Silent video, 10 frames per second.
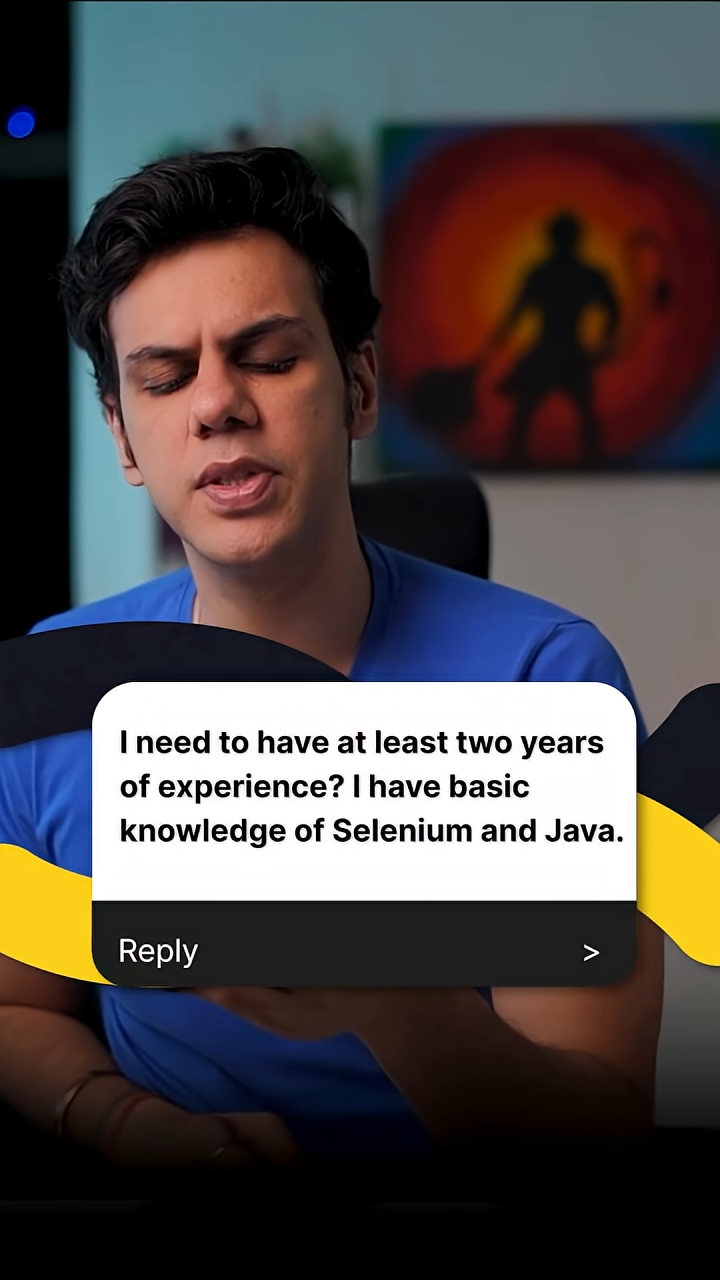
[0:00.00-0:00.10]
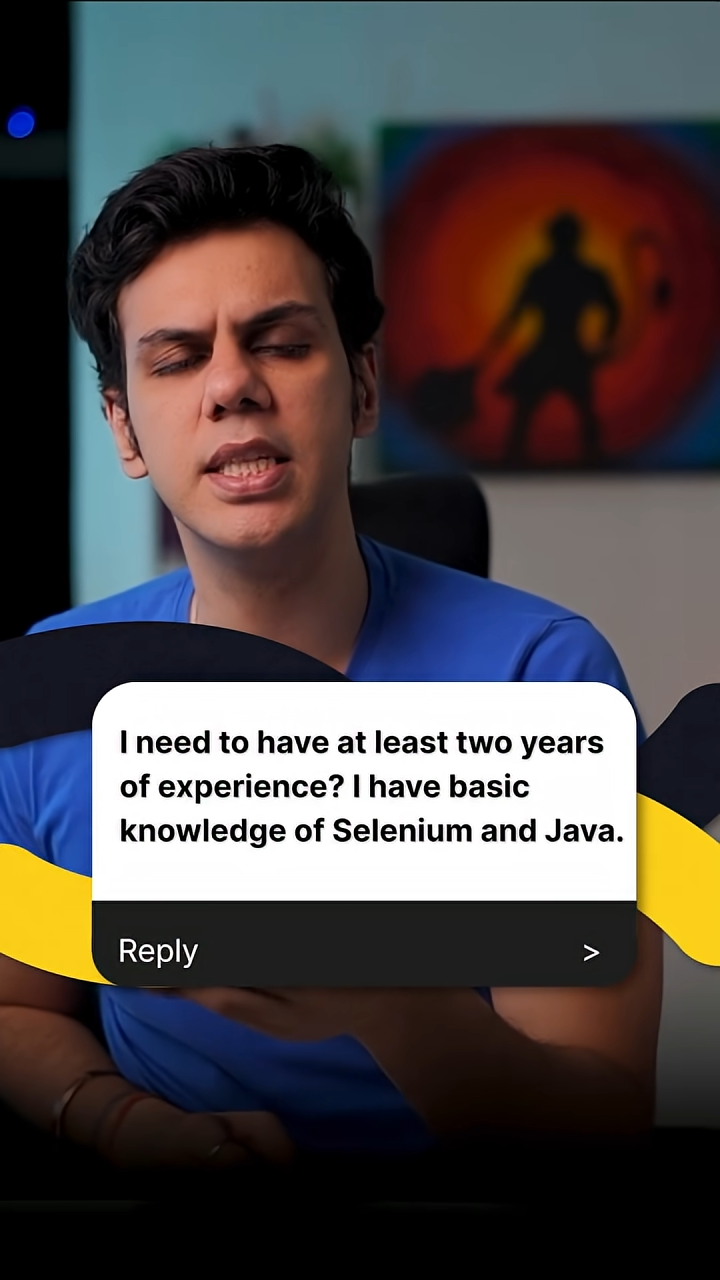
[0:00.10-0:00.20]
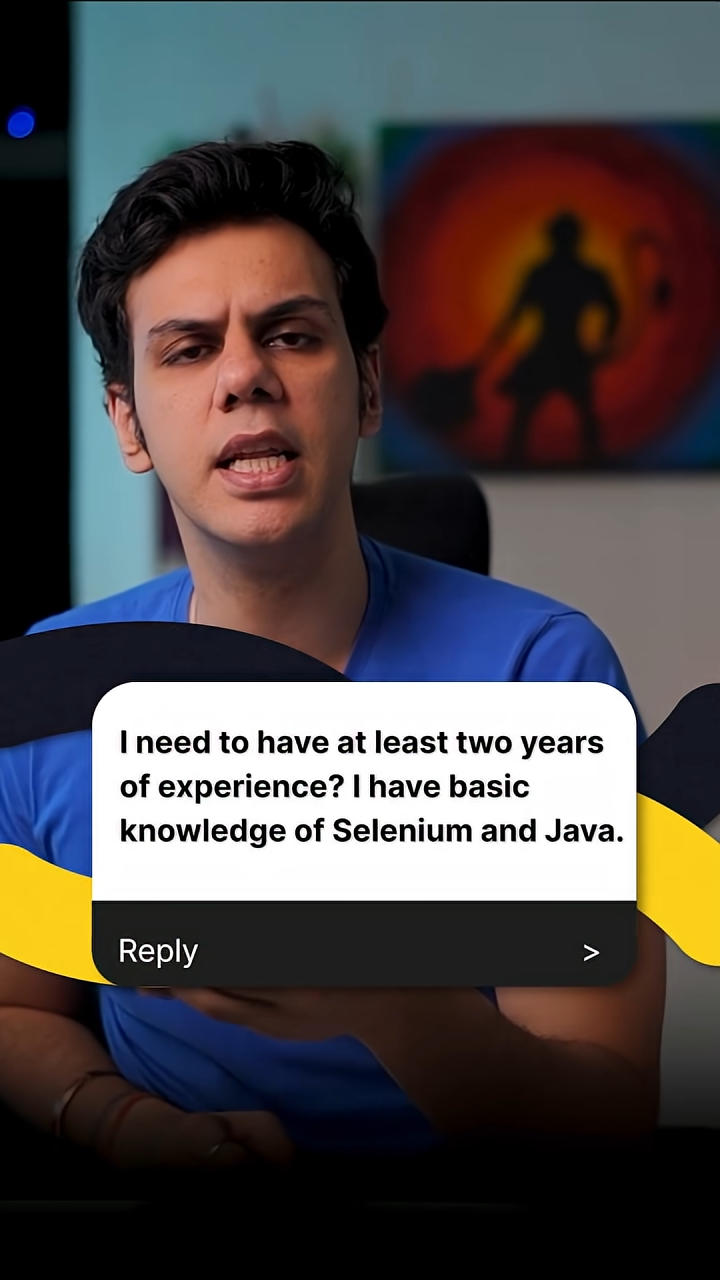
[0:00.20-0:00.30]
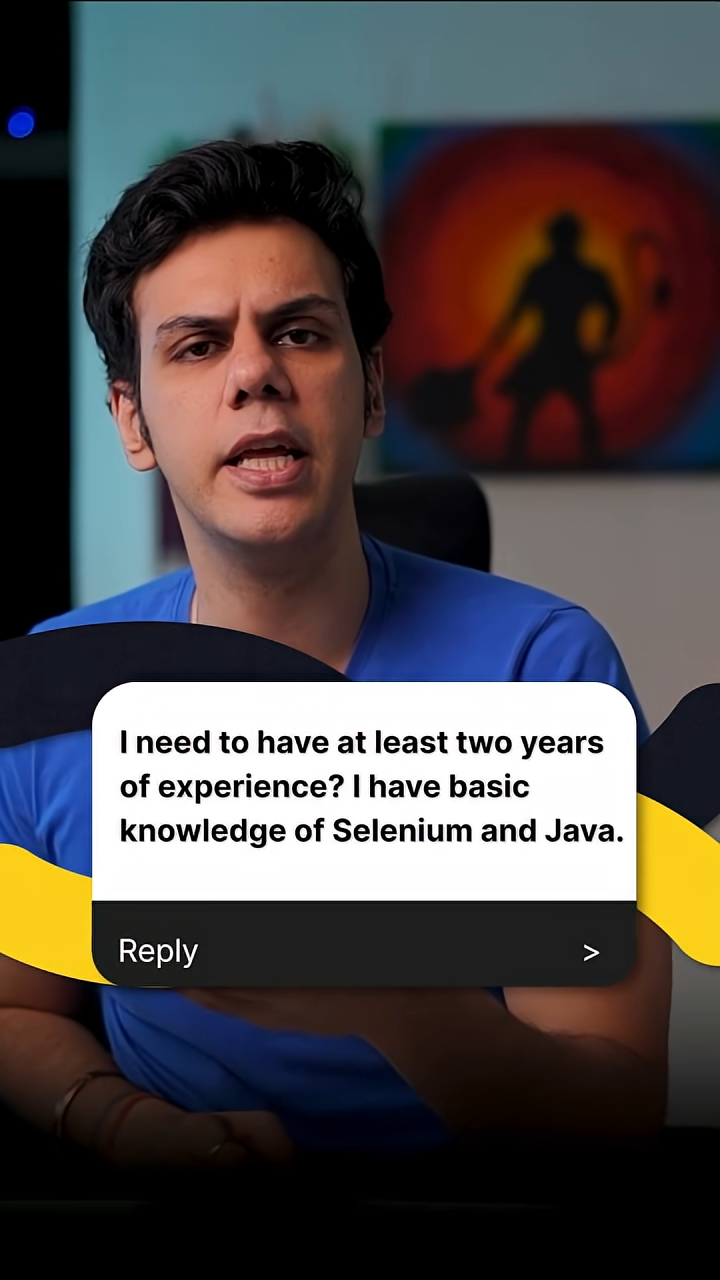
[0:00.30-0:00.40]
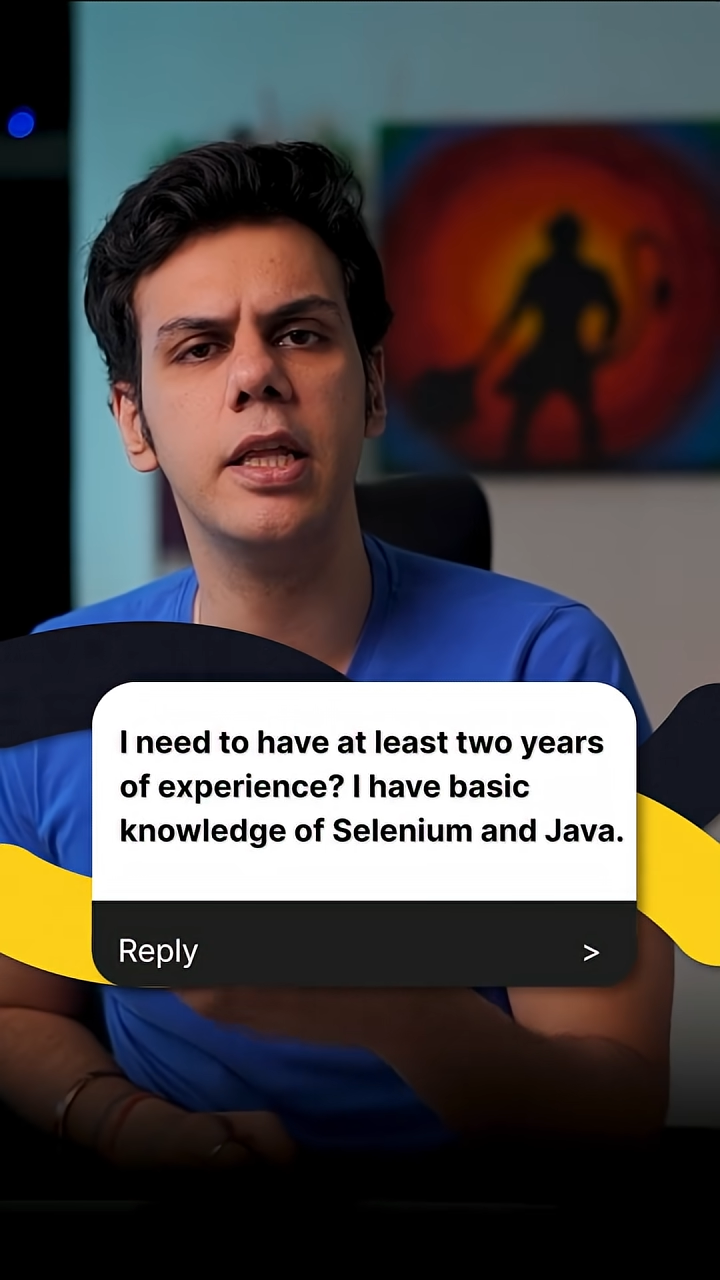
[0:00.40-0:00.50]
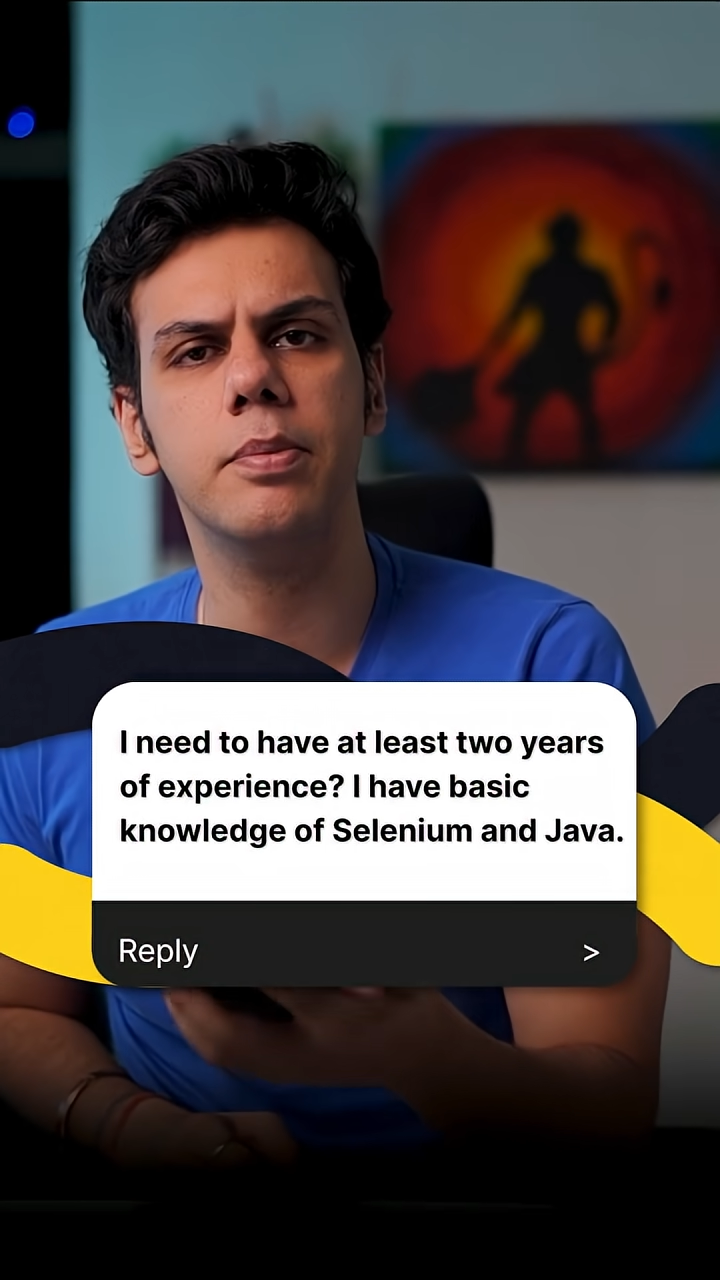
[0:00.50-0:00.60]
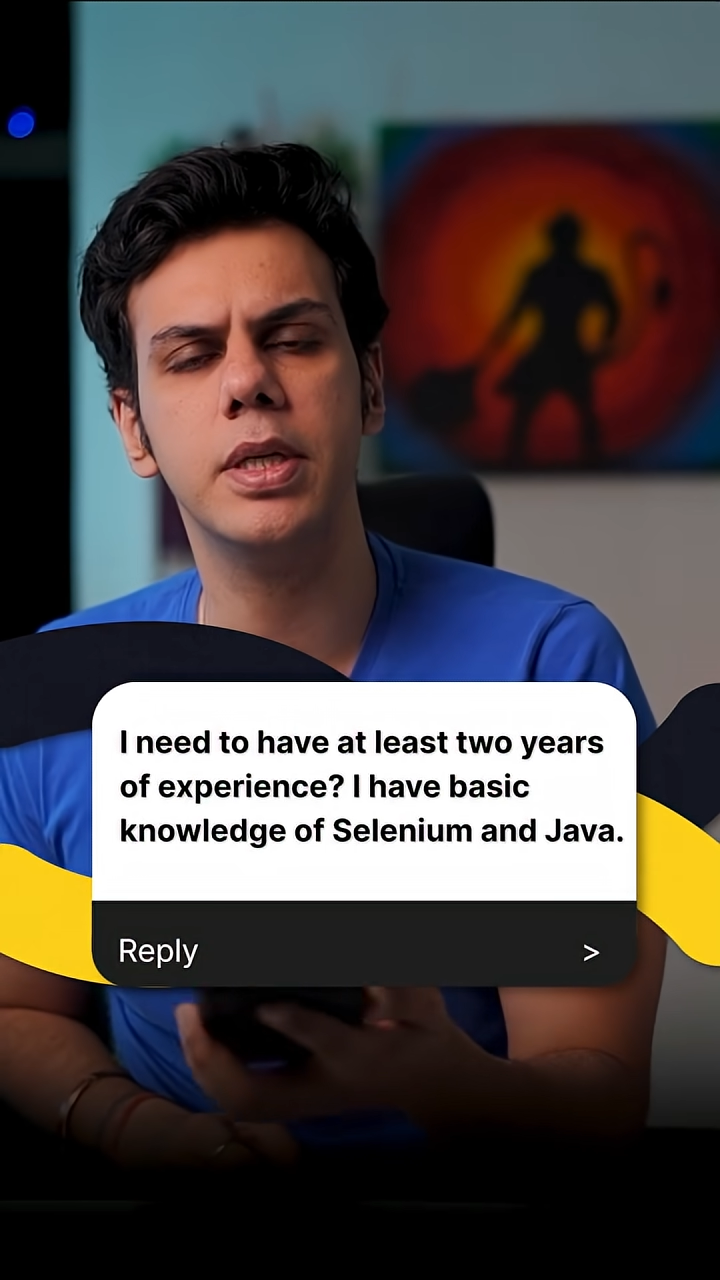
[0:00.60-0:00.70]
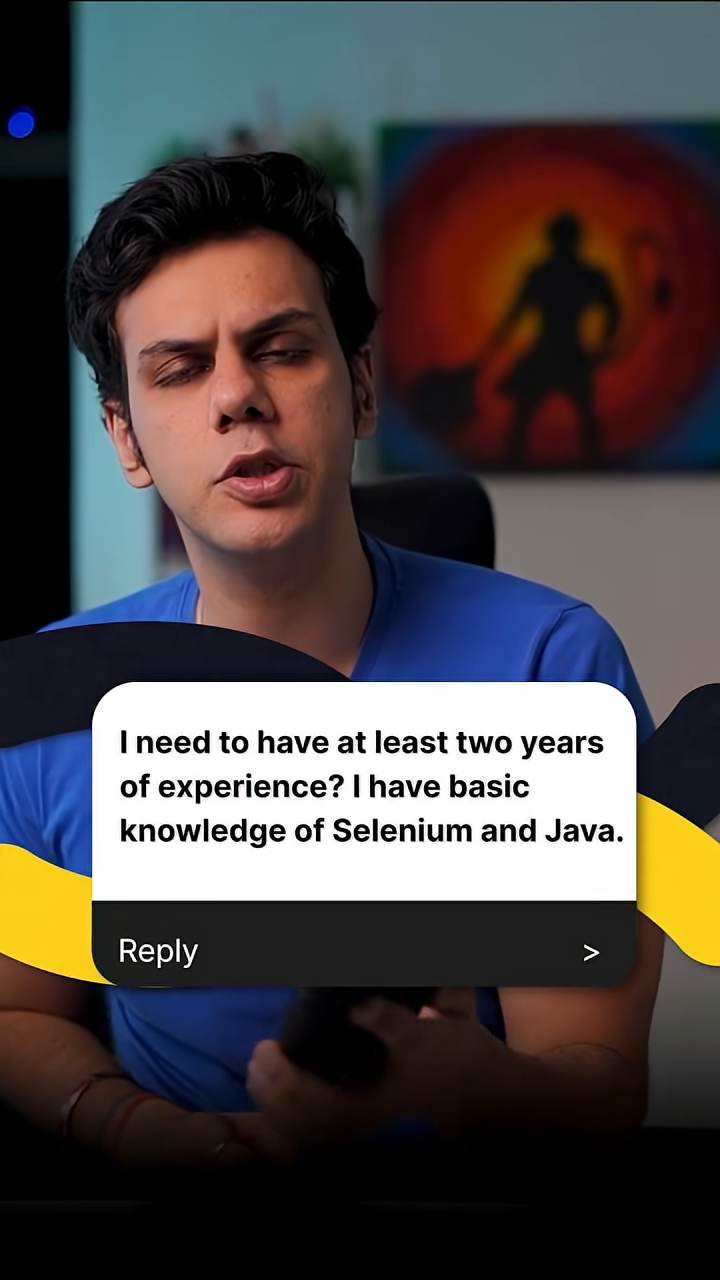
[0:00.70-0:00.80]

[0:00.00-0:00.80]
Selenium